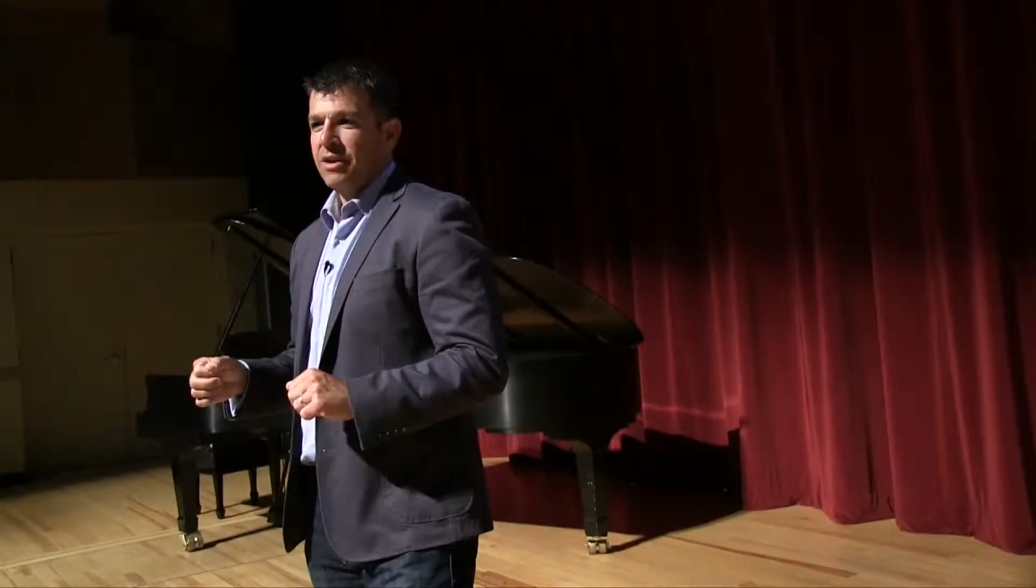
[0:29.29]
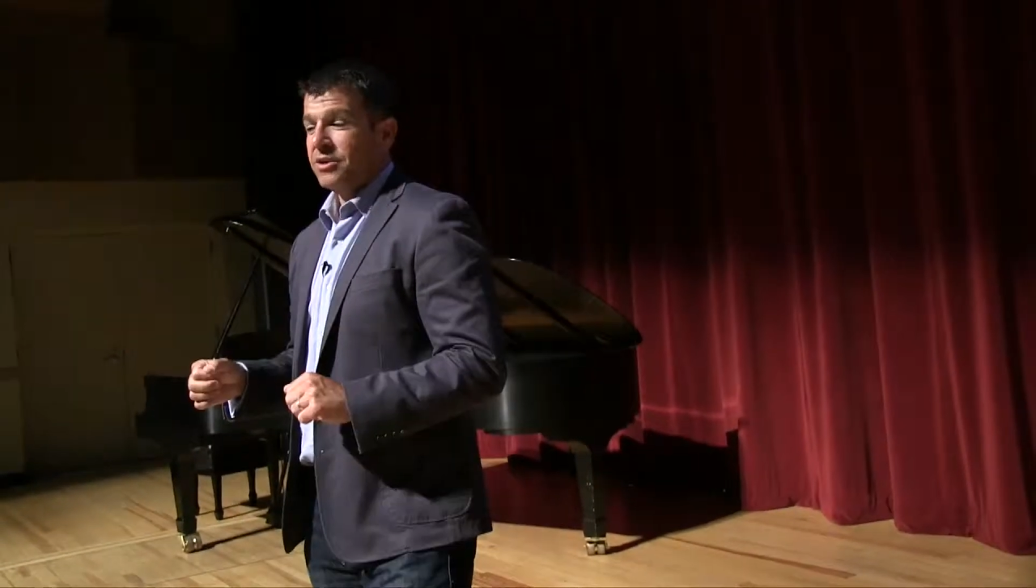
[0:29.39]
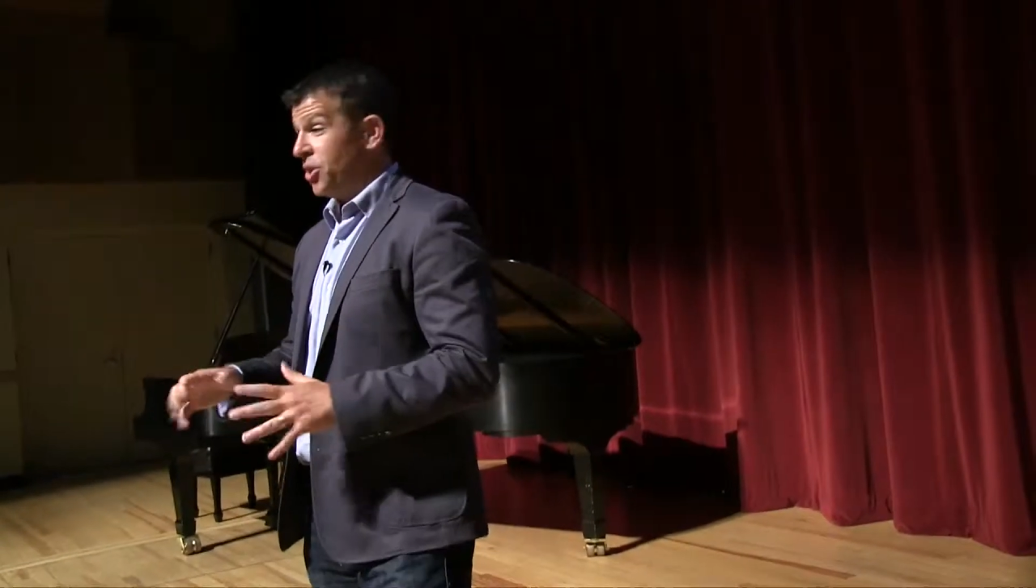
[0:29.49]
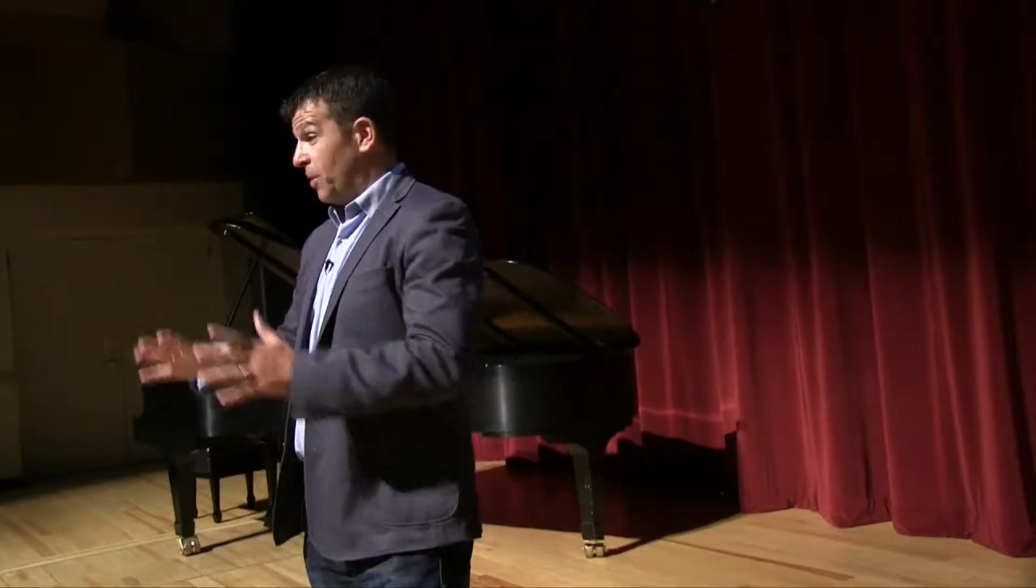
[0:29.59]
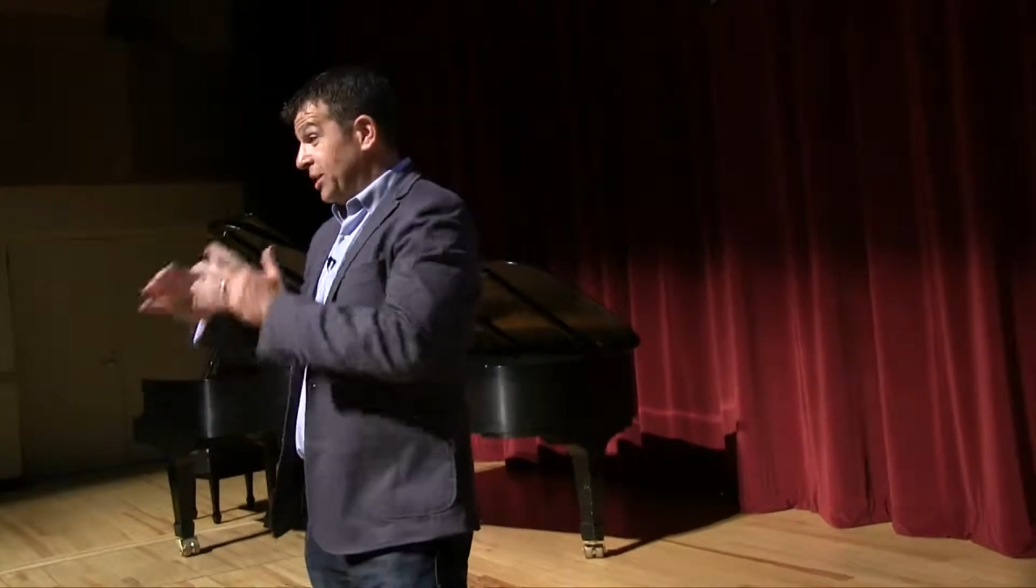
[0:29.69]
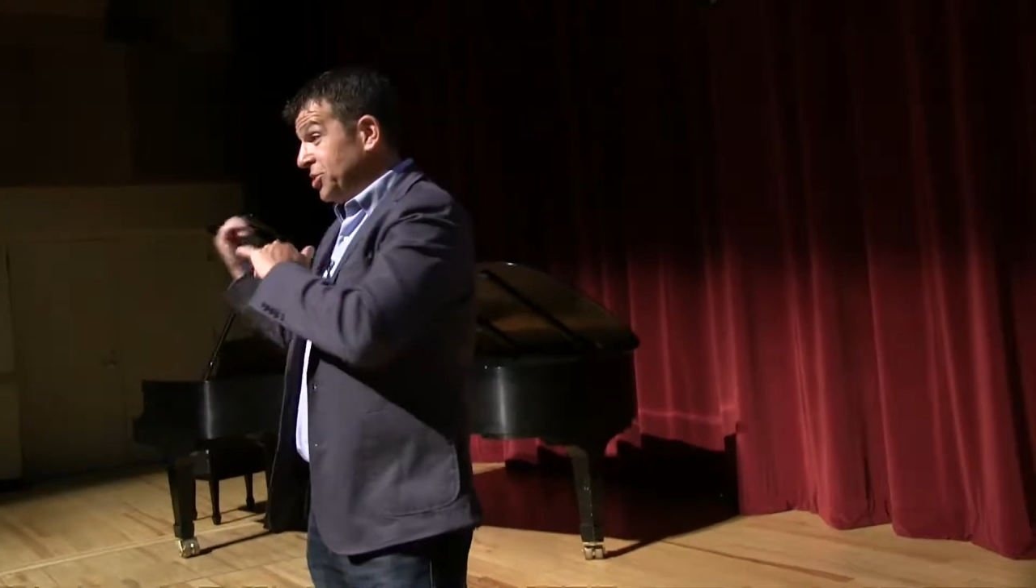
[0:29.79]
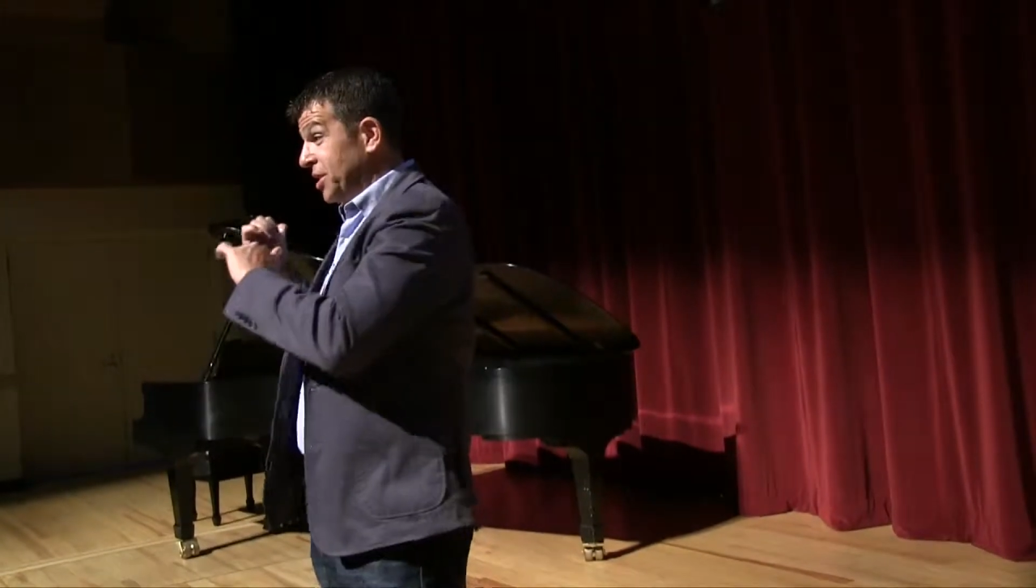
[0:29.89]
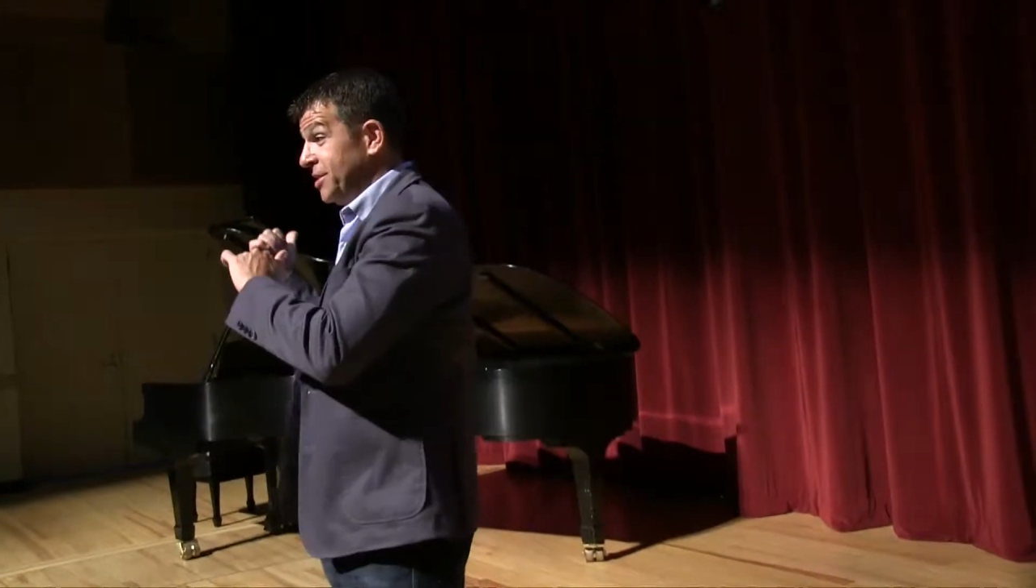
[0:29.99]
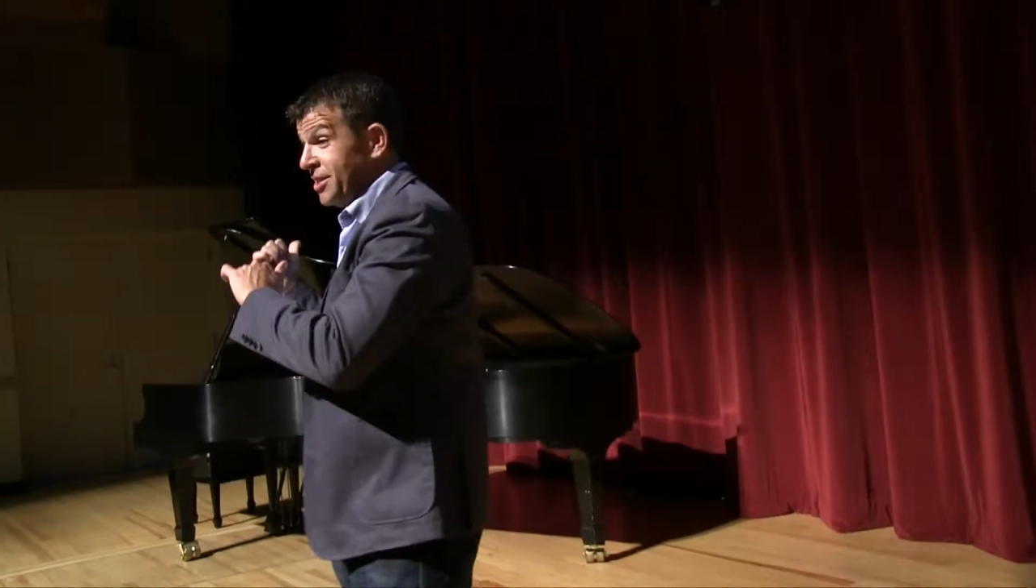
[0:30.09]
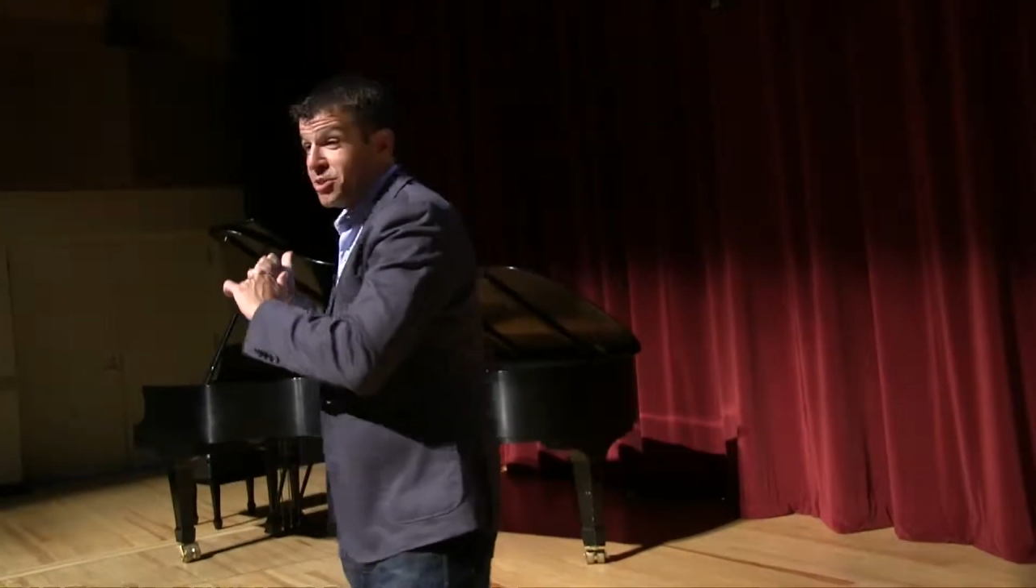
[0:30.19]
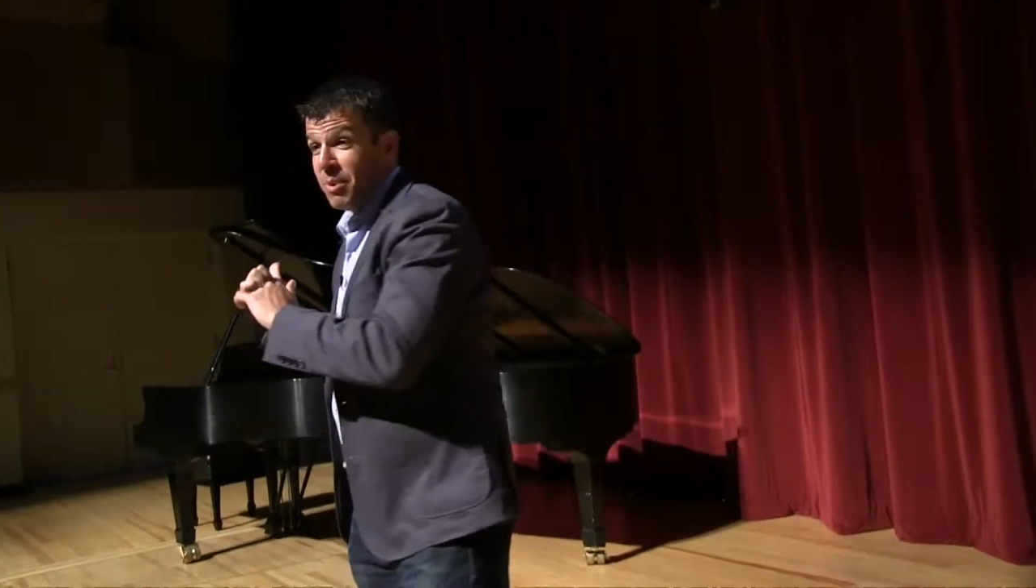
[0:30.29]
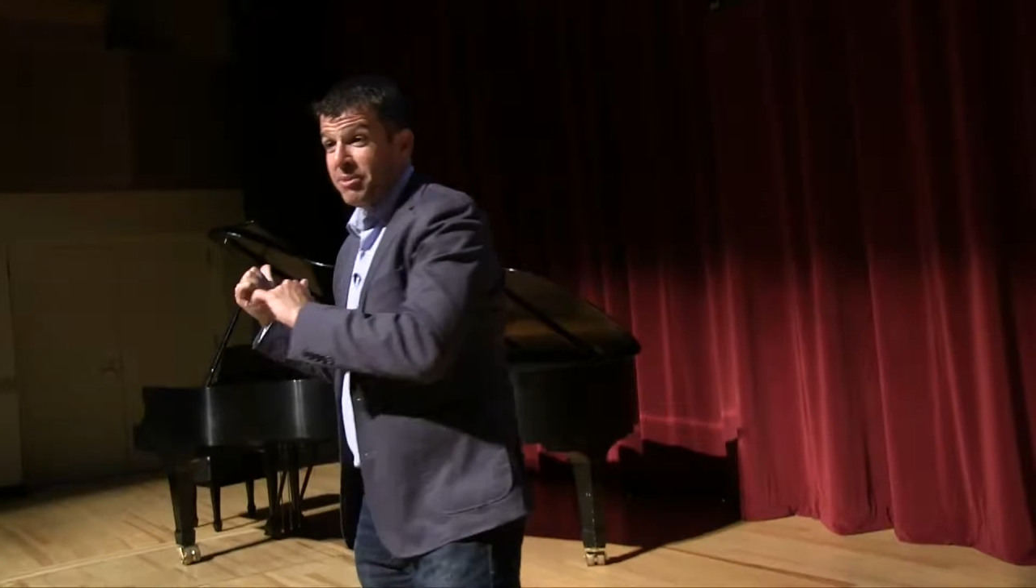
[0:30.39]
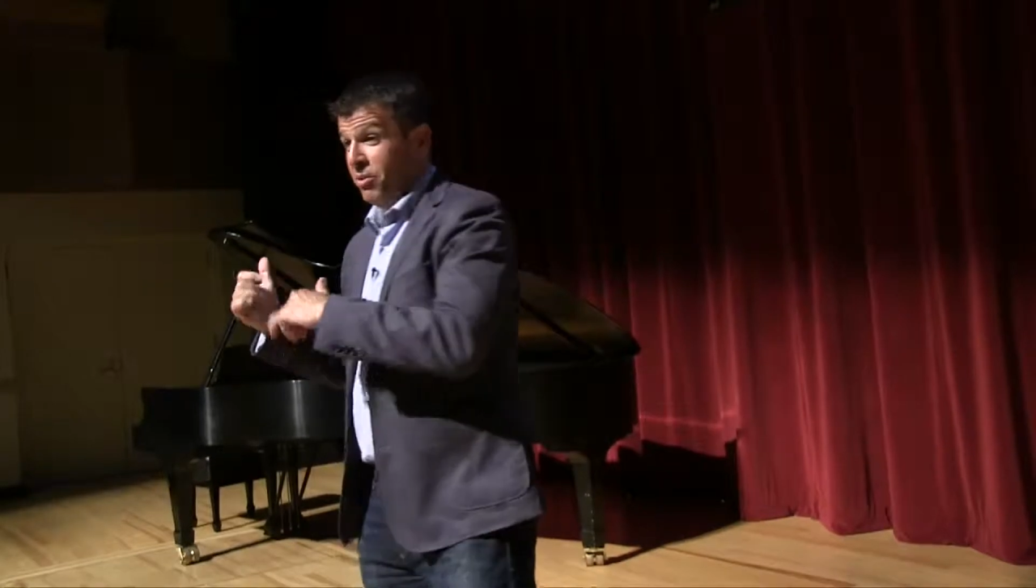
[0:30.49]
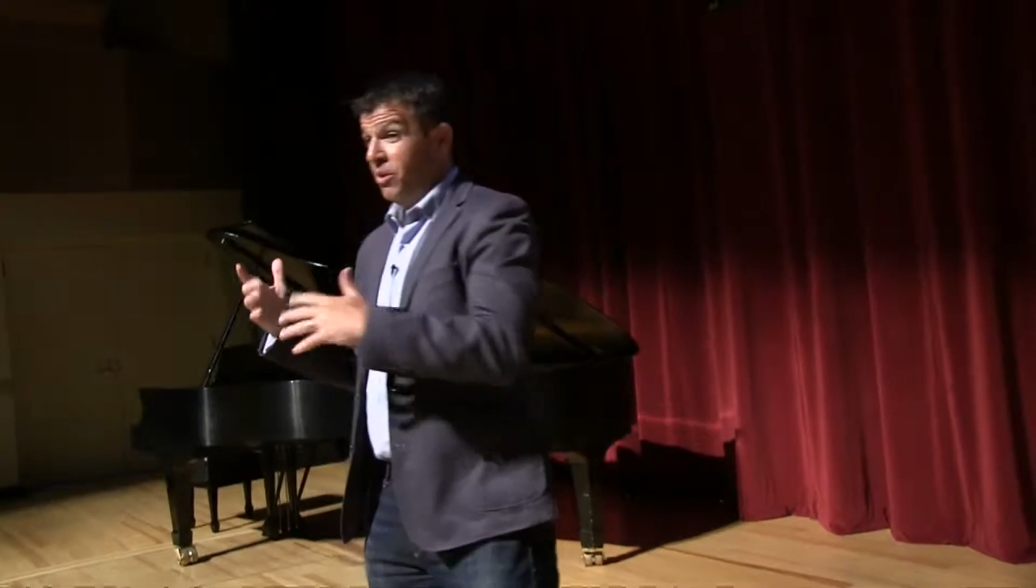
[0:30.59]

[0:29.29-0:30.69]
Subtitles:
So I just did this experiment.